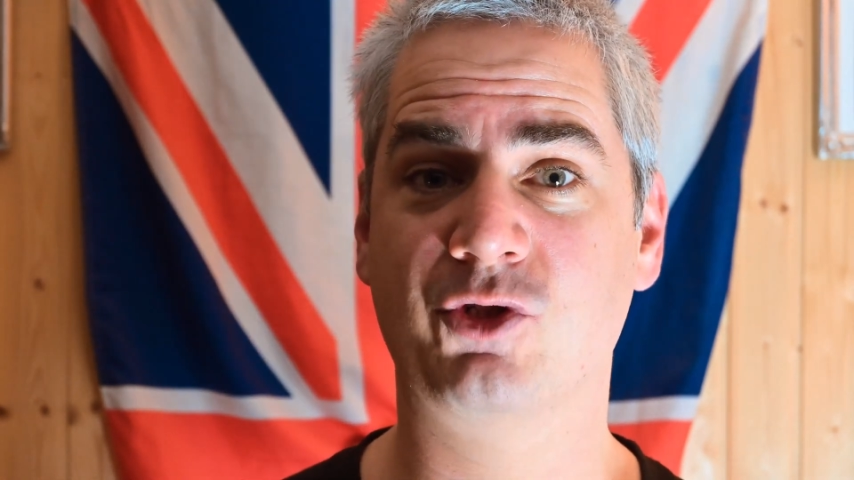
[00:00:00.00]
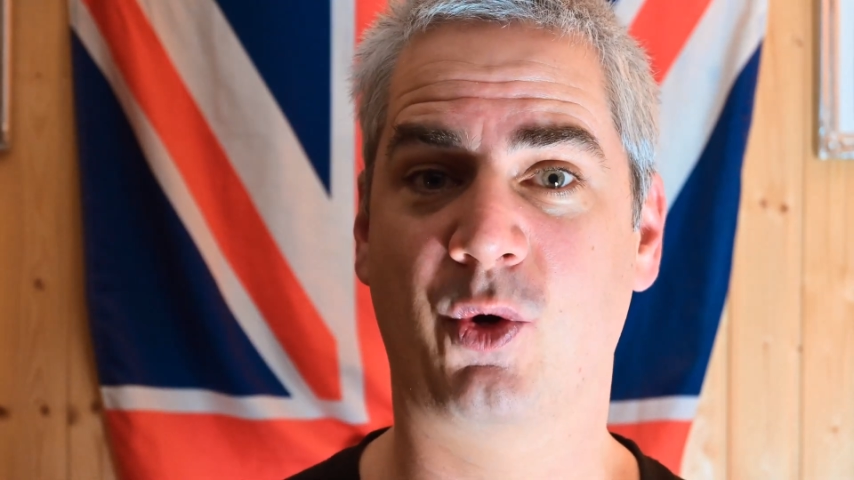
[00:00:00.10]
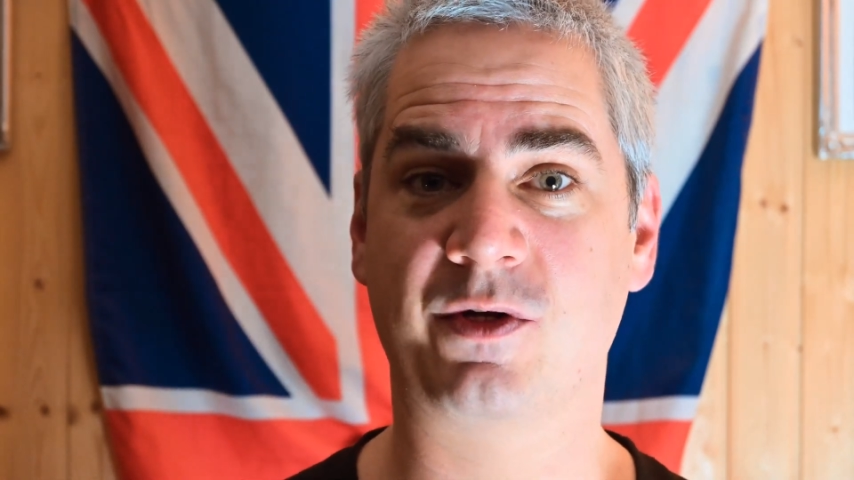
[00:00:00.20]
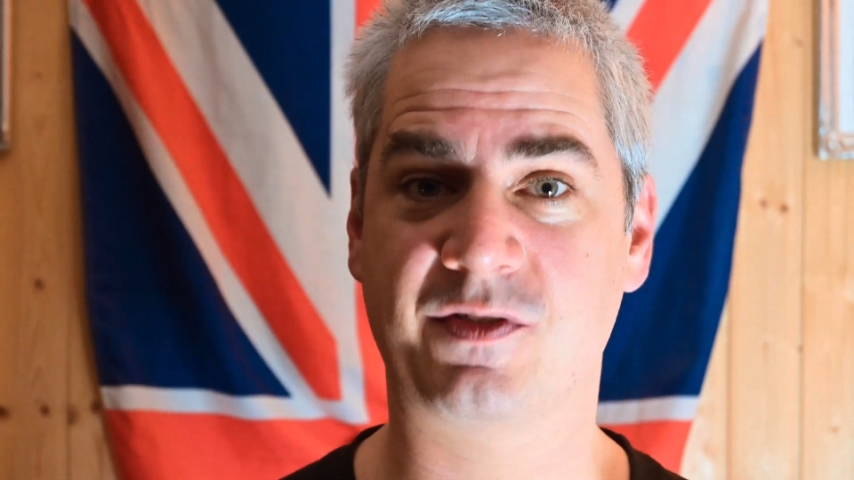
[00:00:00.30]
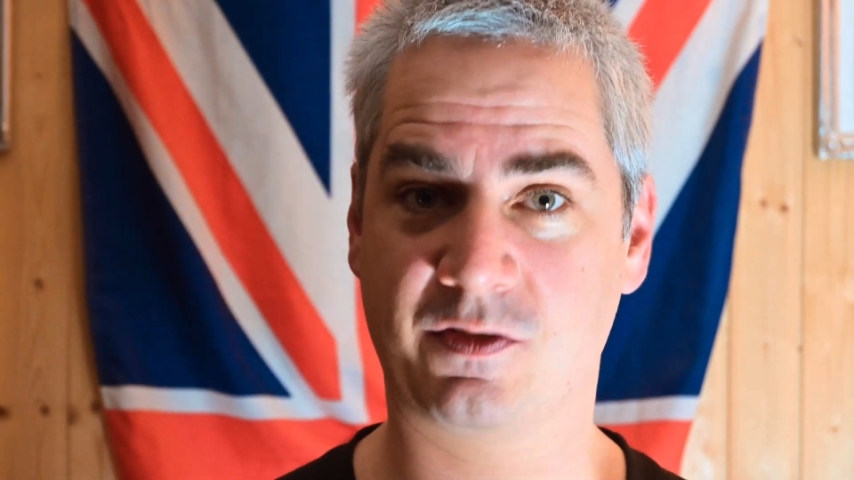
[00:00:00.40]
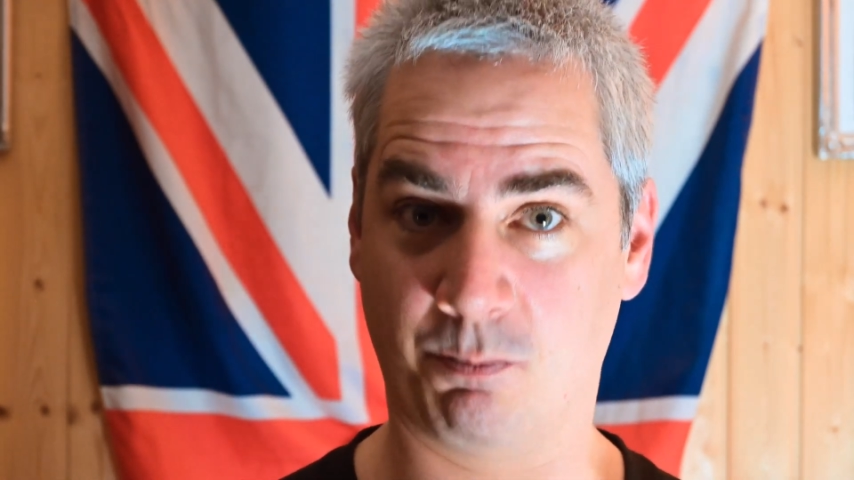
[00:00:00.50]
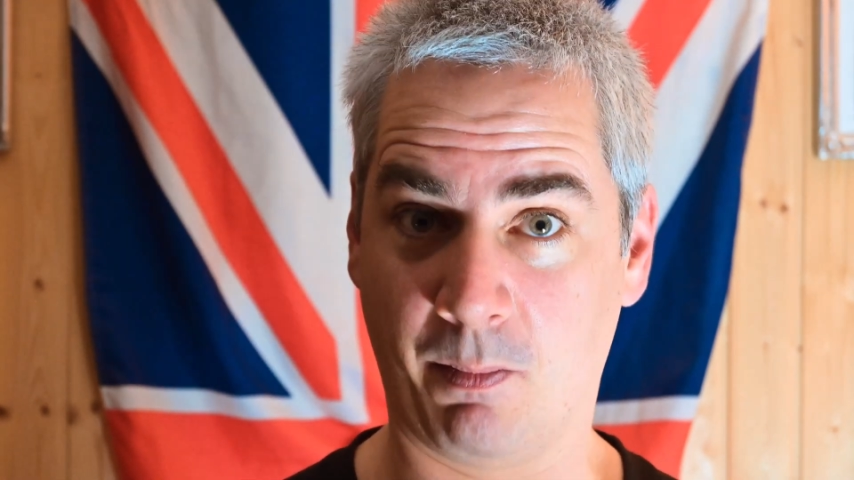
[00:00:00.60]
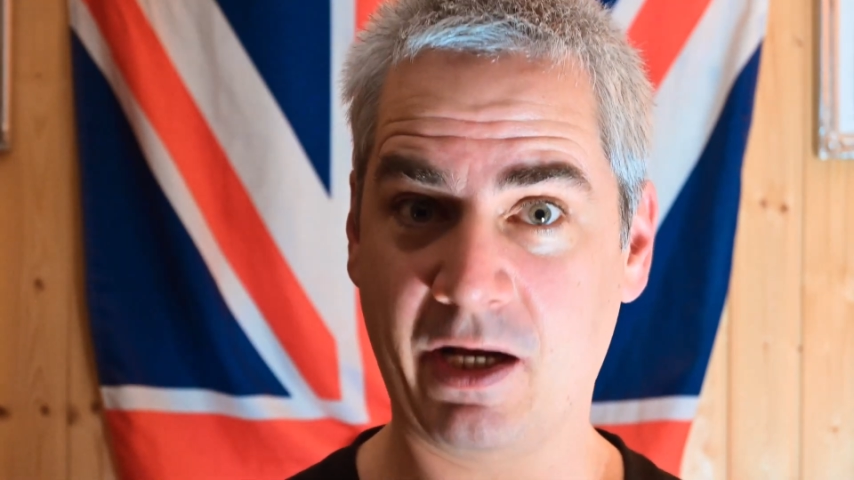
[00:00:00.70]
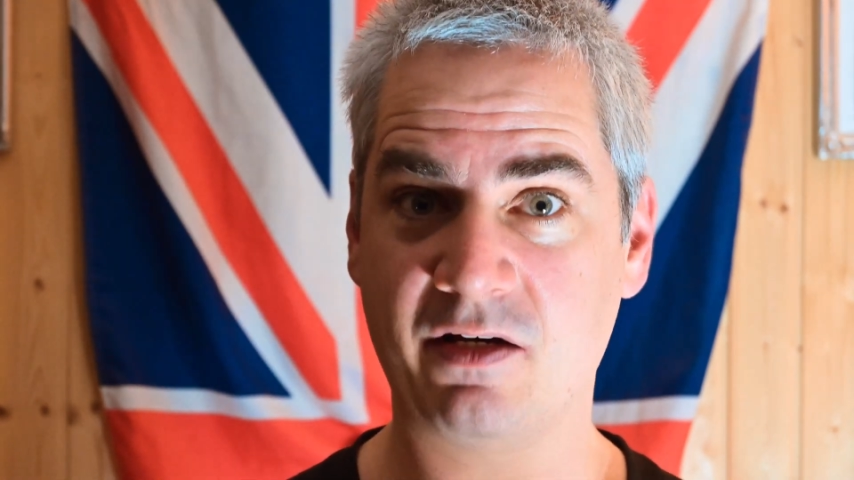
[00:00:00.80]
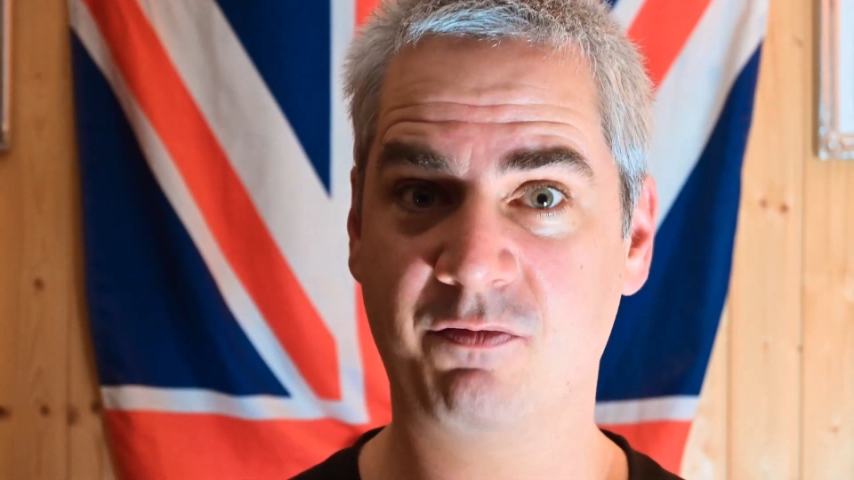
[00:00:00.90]
choices
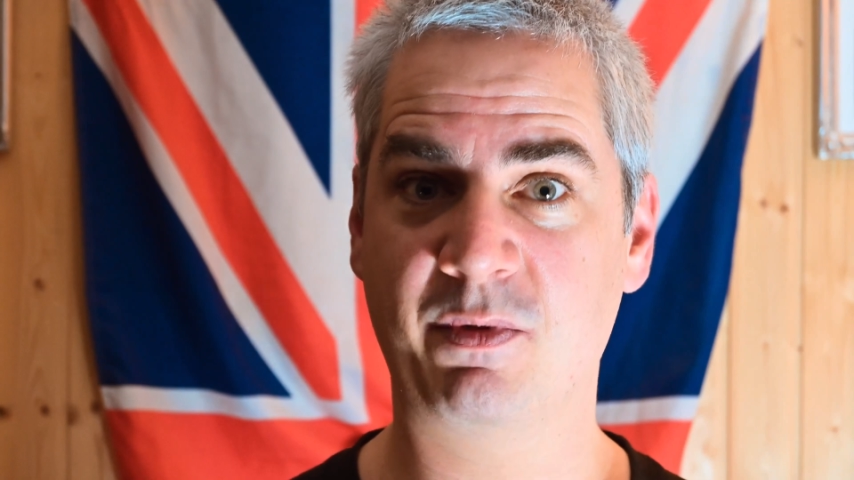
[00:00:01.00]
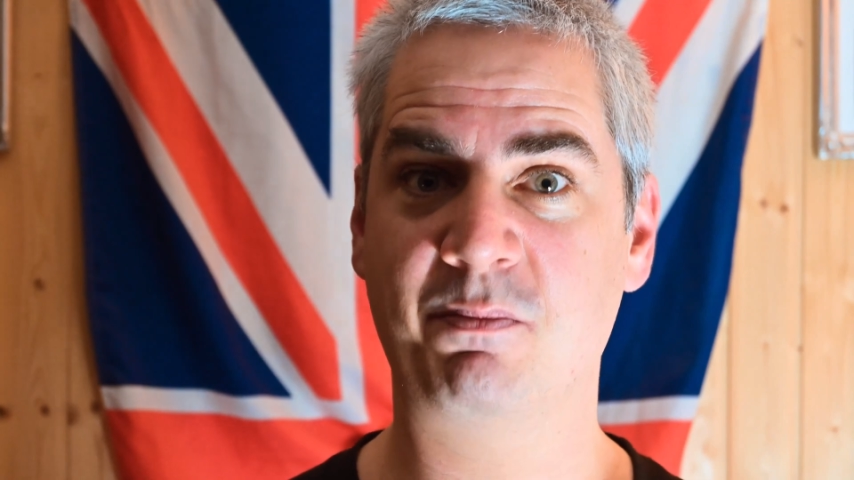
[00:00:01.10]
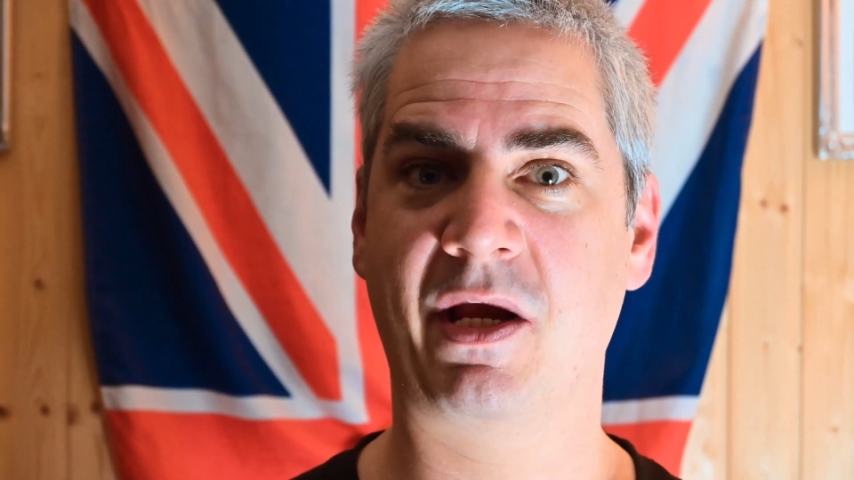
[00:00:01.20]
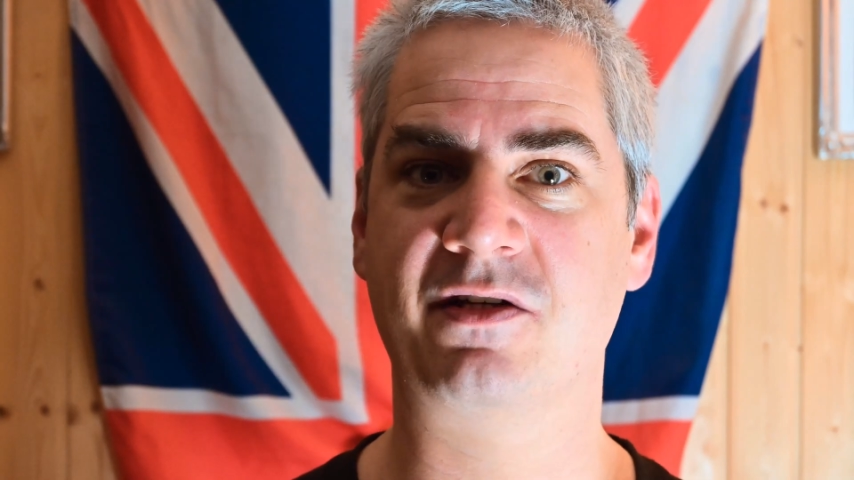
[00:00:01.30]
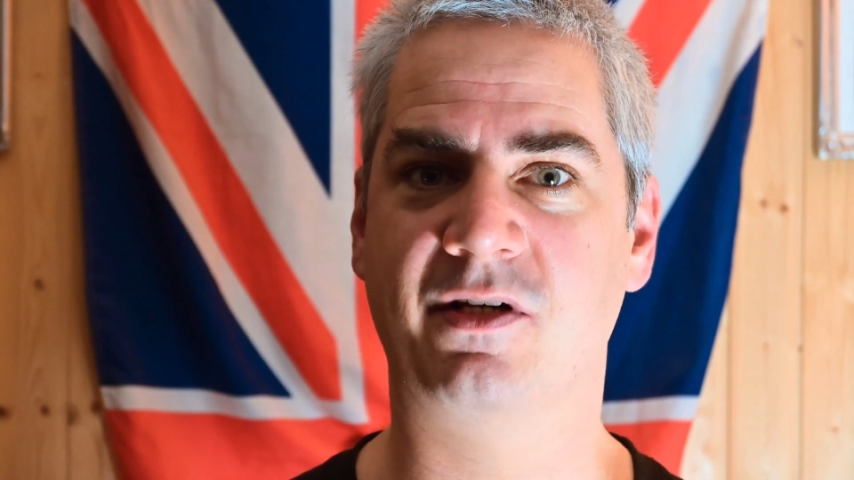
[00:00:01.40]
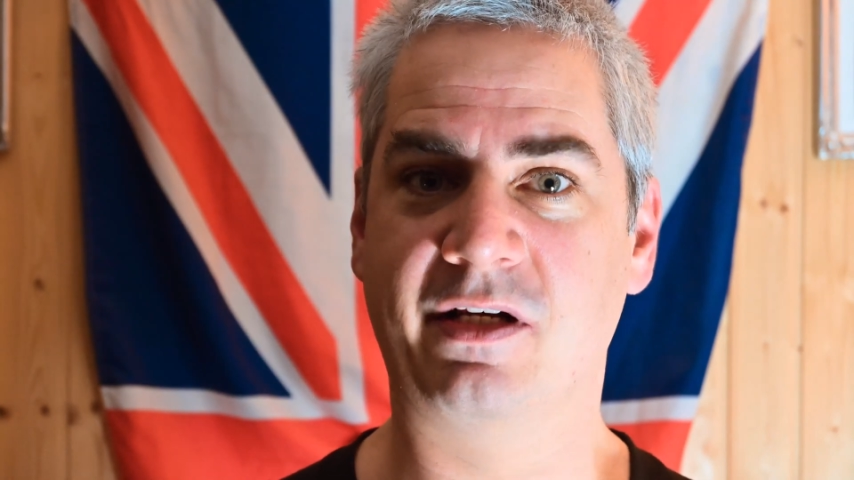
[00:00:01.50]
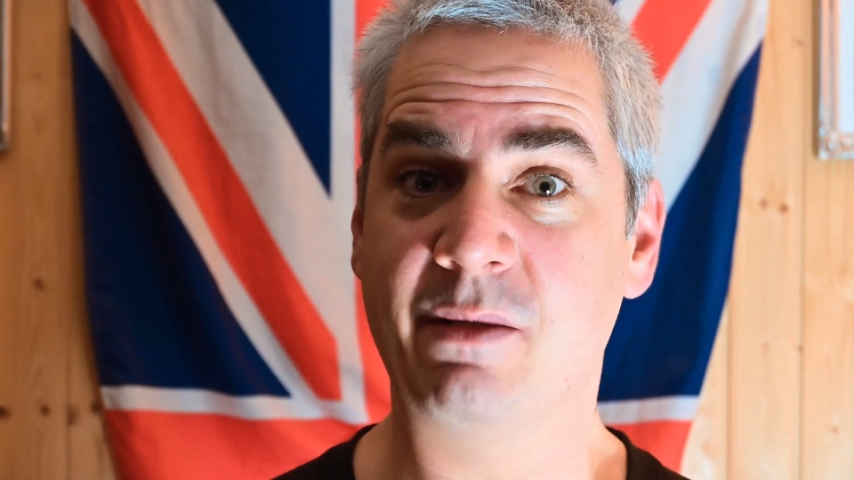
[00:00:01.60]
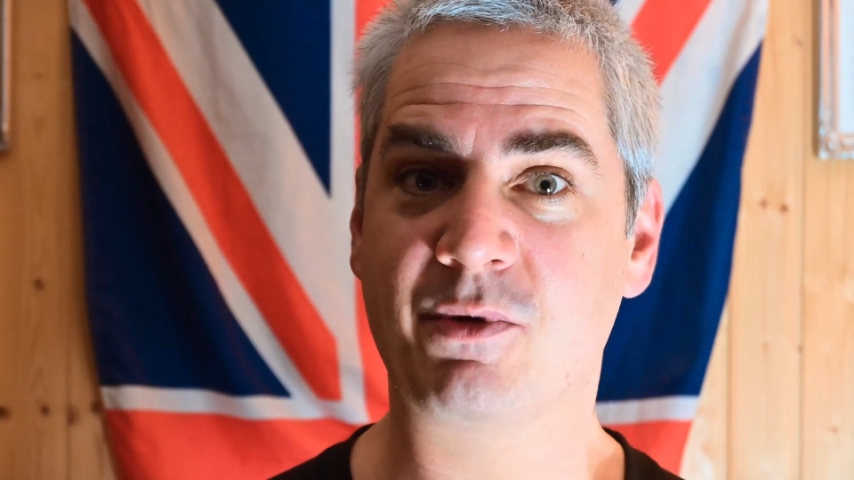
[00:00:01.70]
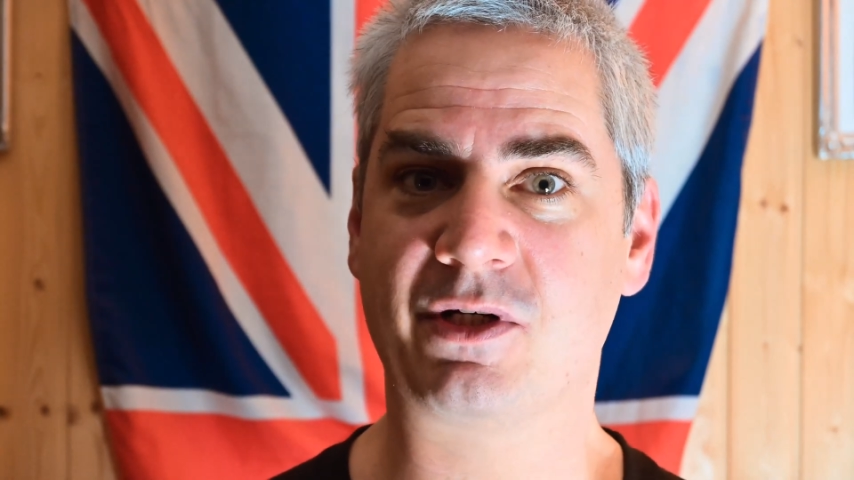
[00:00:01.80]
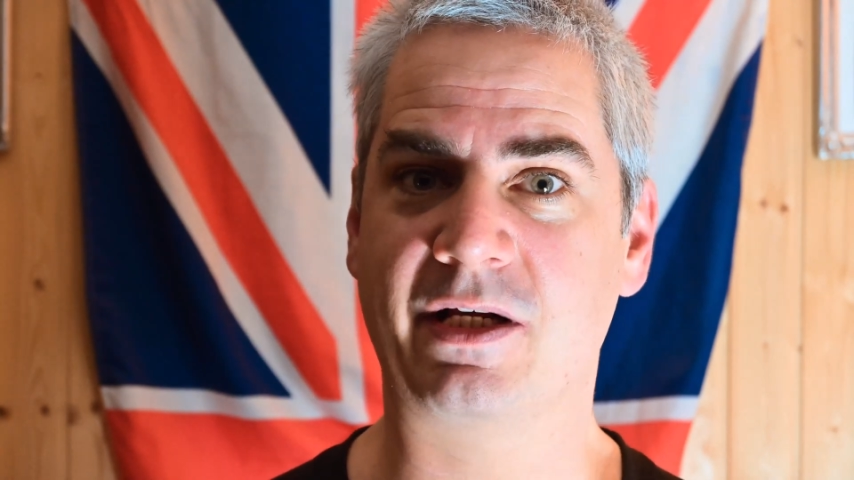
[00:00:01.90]
might have been made
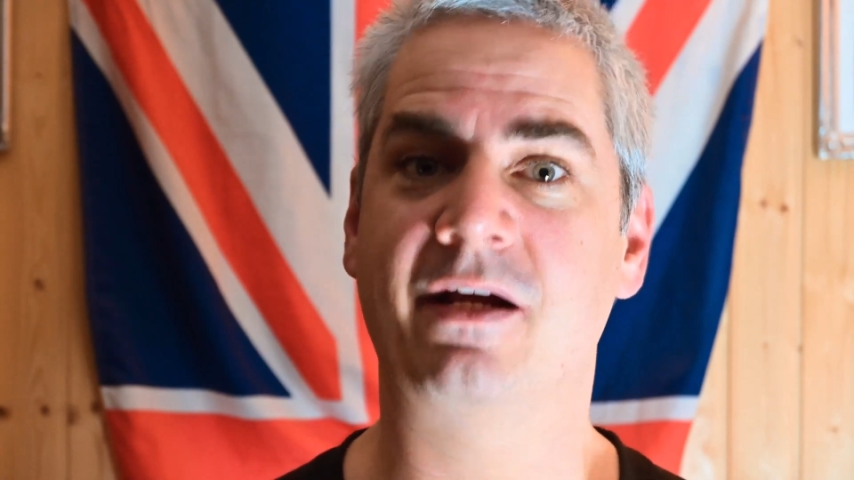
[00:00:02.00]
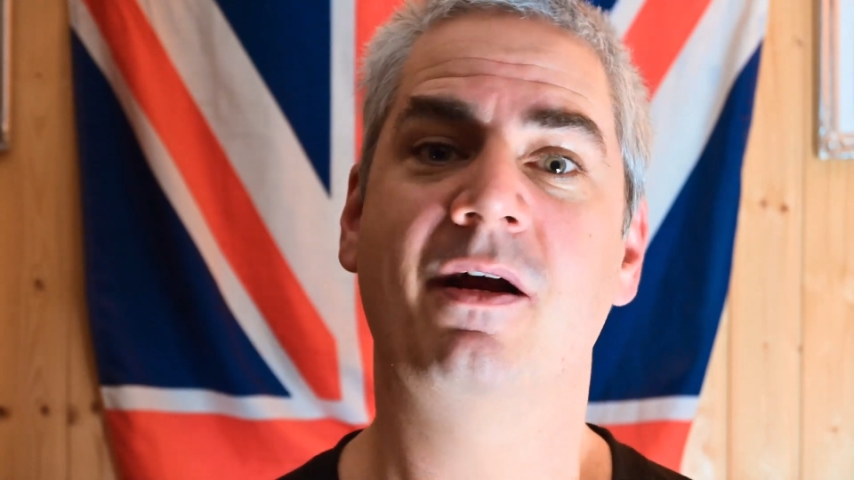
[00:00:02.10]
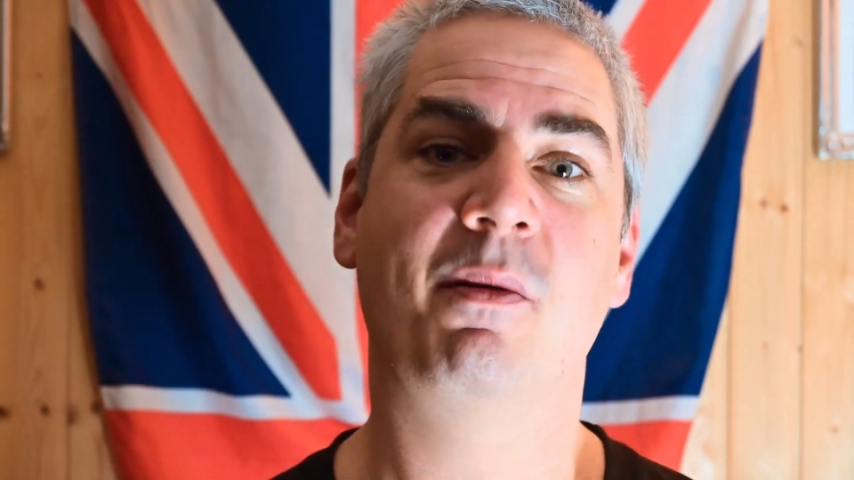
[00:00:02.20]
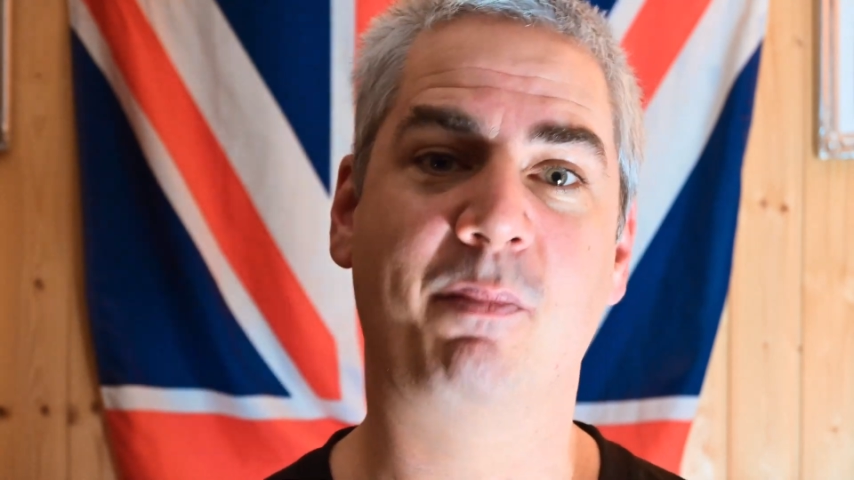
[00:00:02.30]
deliberately